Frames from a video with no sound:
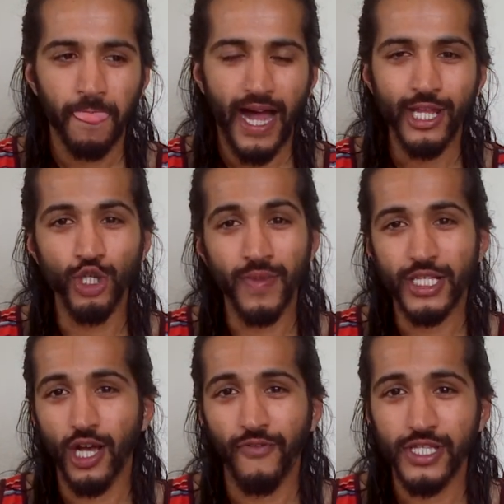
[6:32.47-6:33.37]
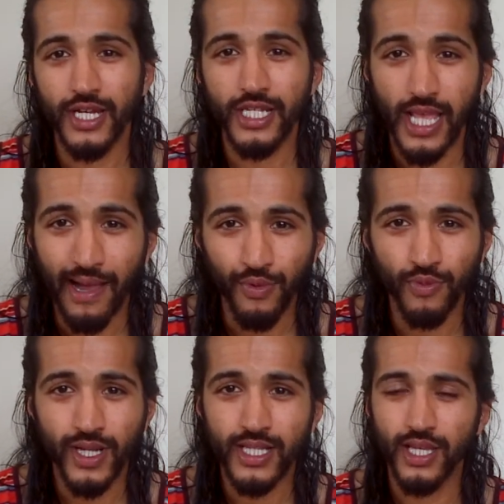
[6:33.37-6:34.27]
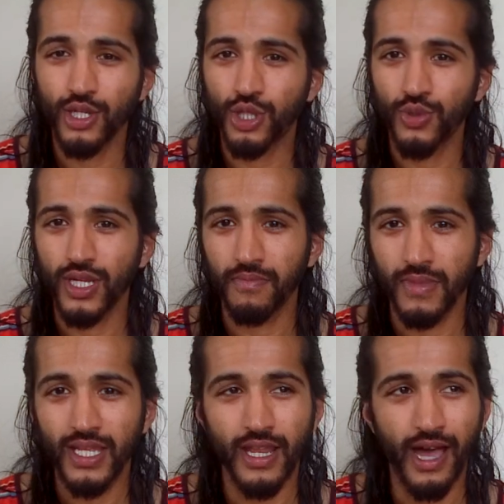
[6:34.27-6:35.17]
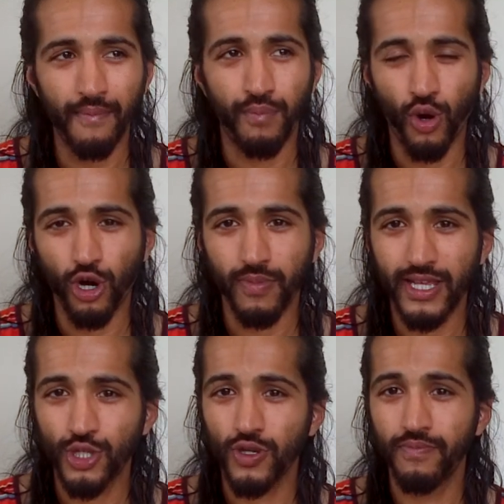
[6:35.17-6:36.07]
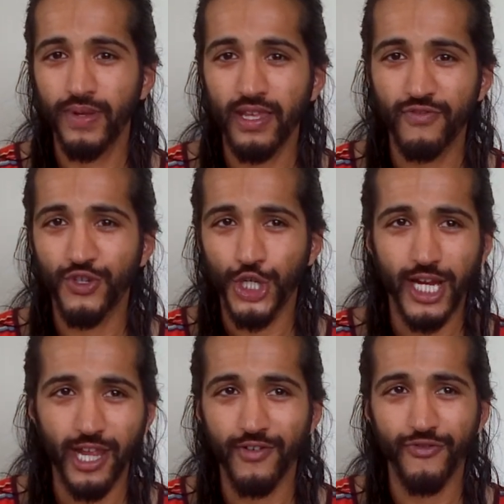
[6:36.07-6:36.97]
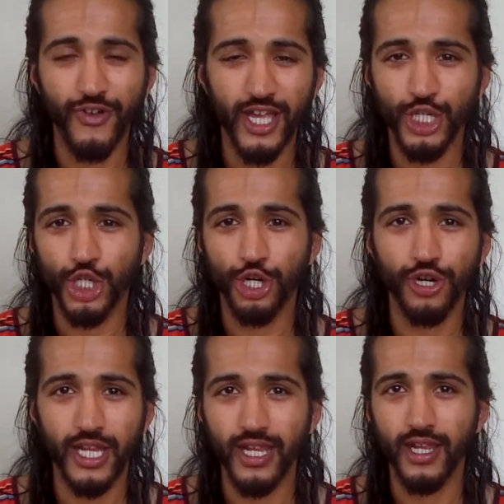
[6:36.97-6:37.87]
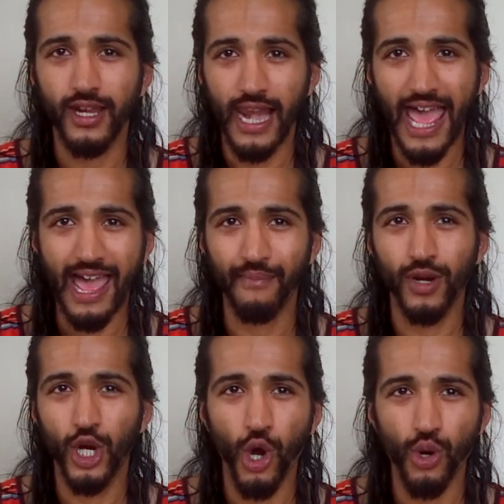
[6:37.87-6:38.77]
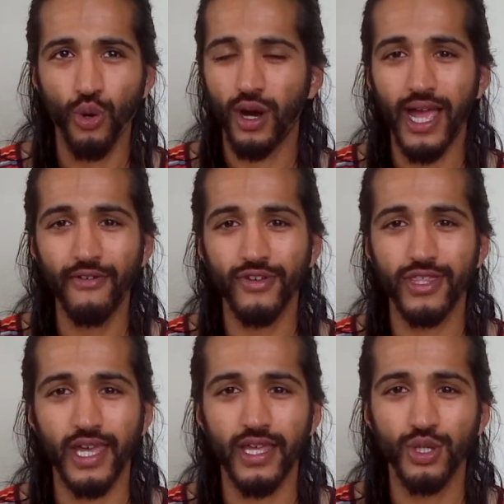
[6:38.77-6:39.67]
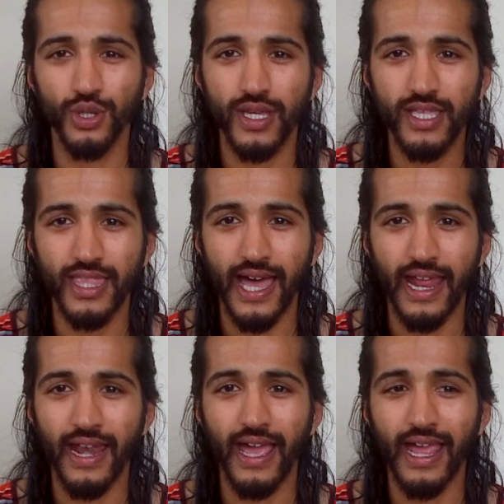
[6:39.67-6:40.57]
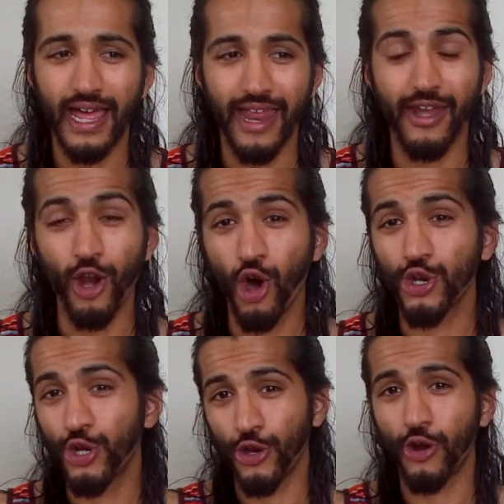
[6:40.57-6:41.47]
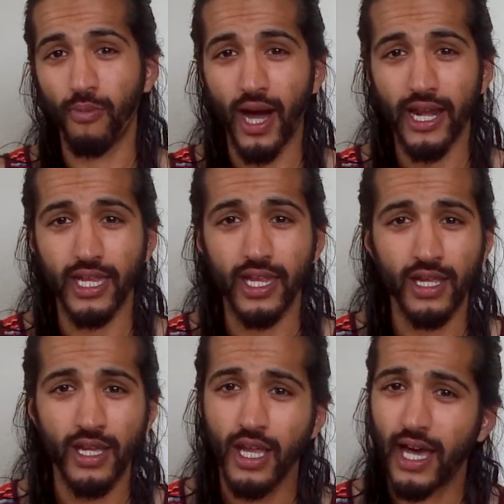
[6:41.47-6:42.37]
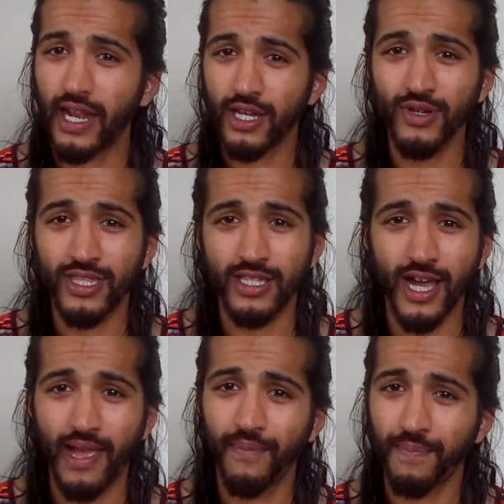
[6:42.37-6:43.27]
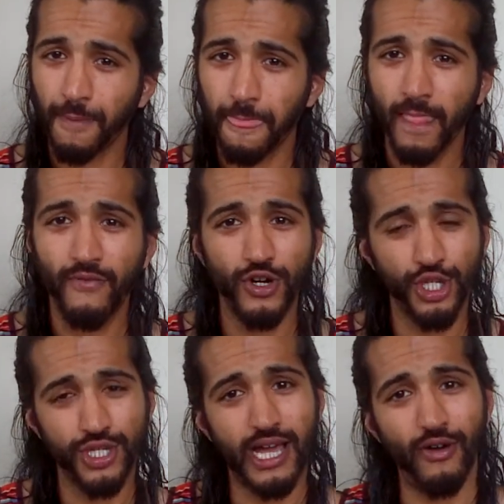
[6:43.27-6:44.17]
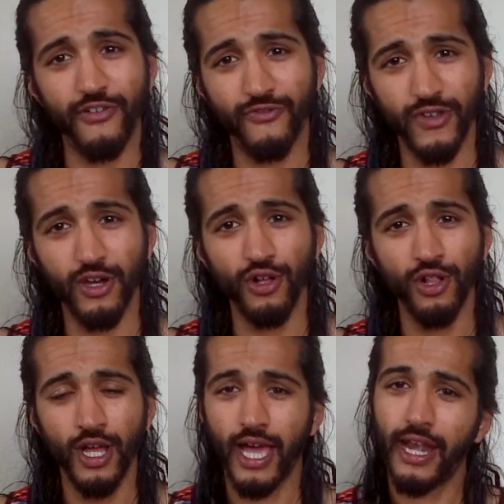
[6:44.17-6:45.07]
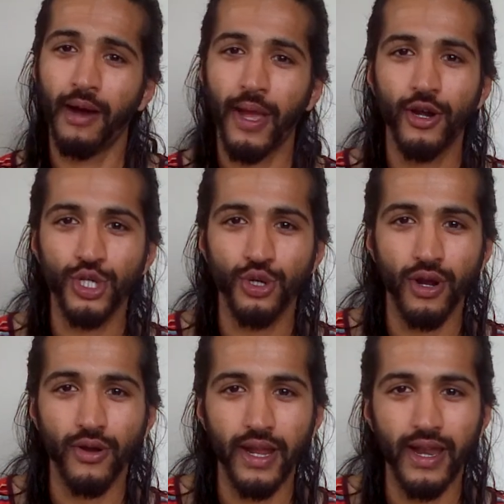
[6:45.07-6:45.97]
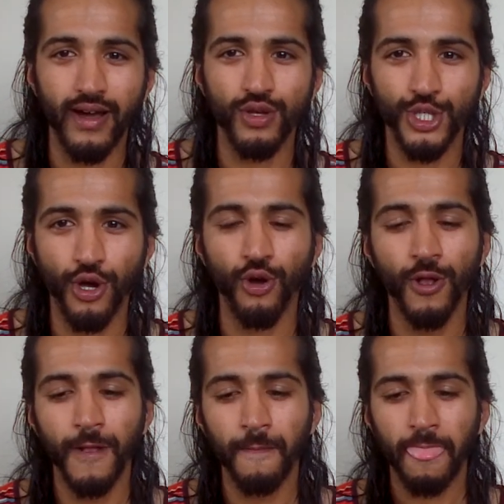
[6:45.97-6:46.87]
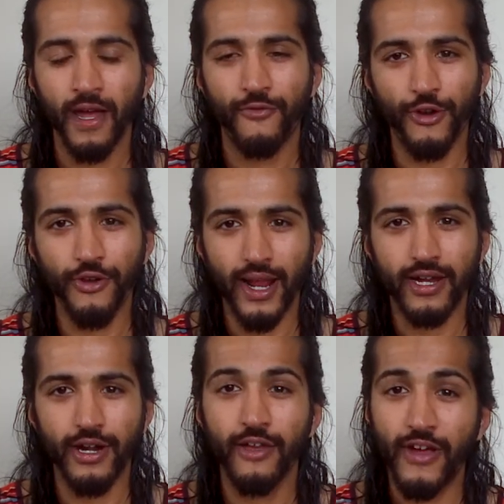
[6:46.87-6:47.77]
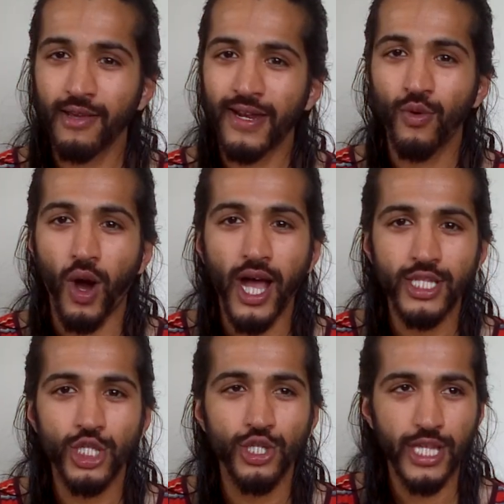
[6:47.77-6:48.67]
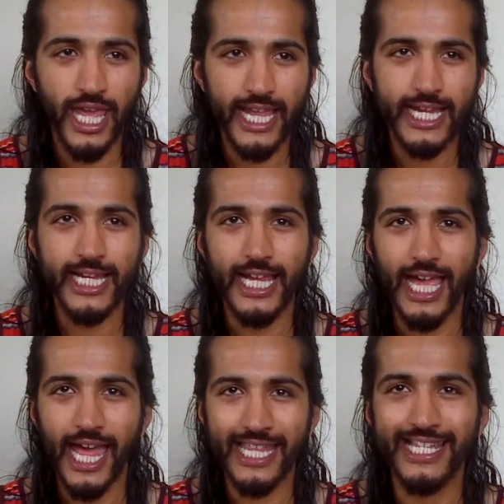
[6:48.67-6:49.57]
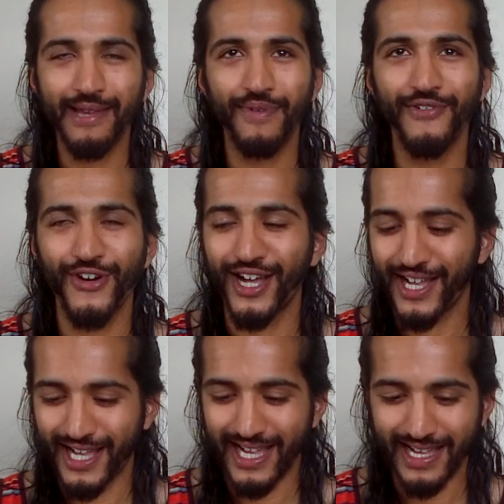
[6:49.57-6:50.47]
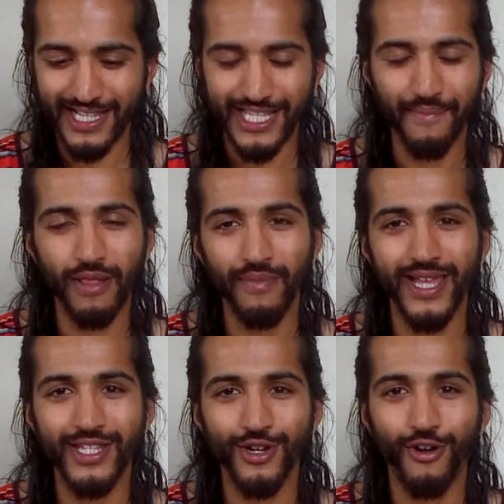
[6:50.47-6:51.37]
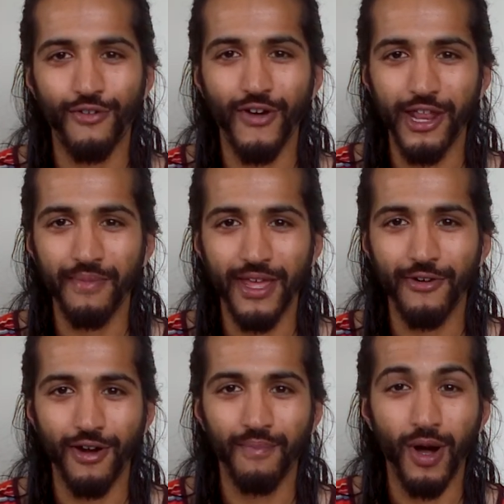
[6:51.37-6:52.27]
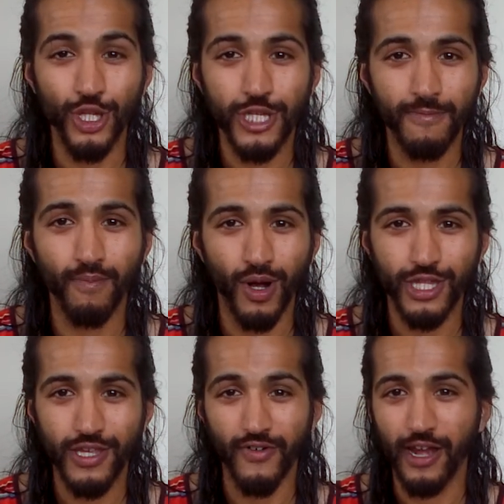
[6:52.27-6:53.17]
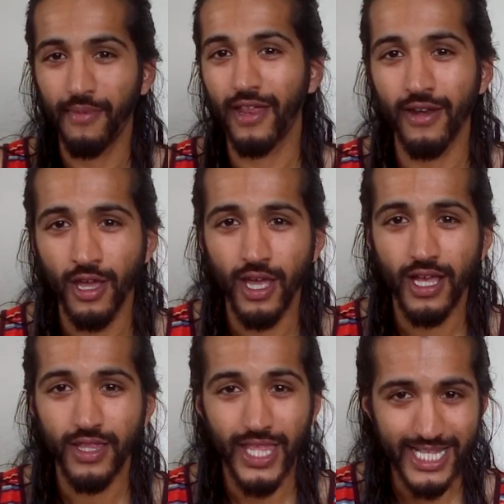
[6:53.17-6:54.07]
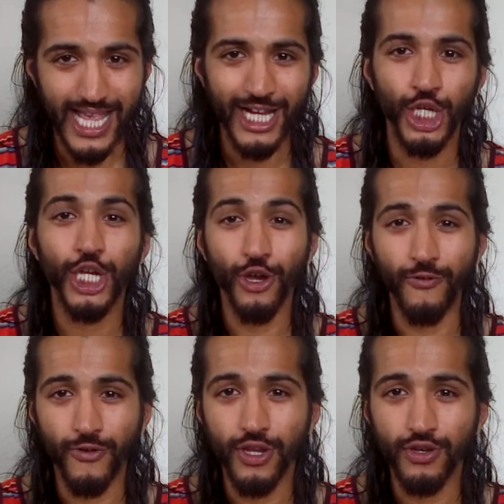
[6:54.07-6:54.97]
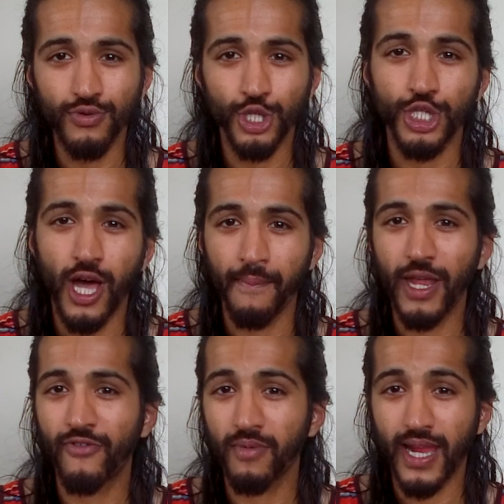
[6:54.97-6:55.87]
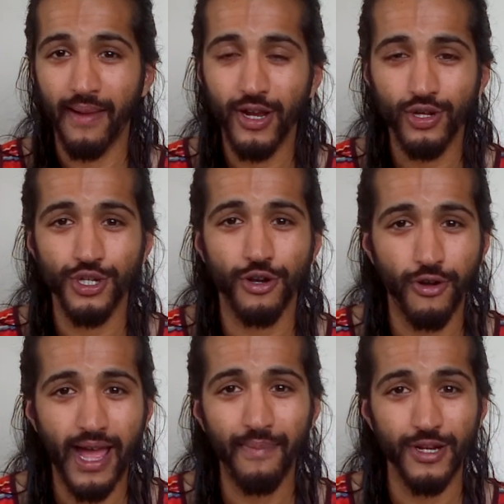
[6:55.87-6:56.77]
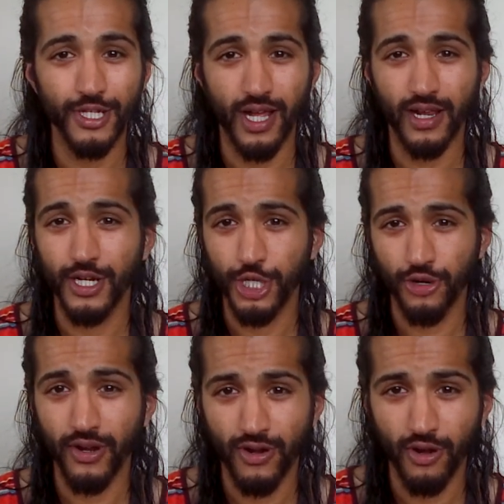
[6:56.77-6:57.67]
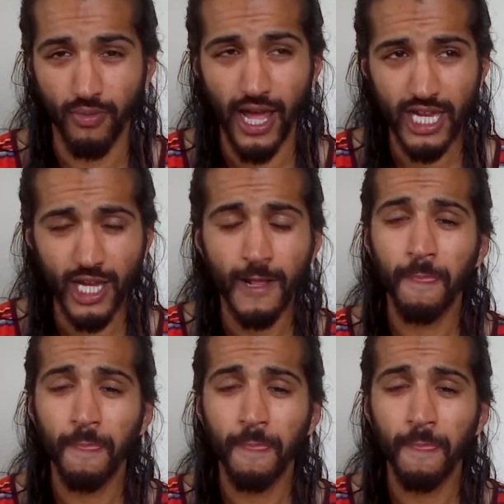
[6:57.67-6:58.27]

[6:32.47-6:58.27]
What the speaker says: I use myself as an example because I used to eat meat, not pork, but I used to eat beef, chicken, fish, turkey, lamb, goat, everything. I used to eat that. And I know, your body, and I knew at the time versus how I feel and how my hair is growing right now. So for the record, if anybody wants to take any type of supplement or a vitamin or a multivitamin that's actually good for you, which is not made from chemicals or crap and is not going to deteriorate your body,